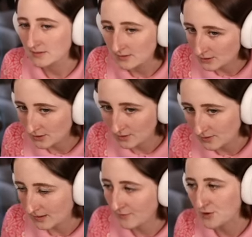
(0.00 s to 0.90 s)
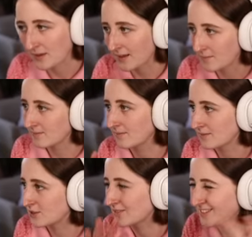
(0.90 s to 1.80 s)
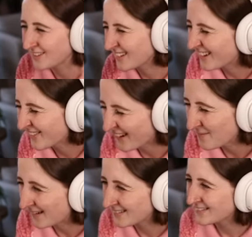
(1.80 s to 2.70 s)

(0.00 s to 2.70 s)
Just if you like, just, you know what I mean?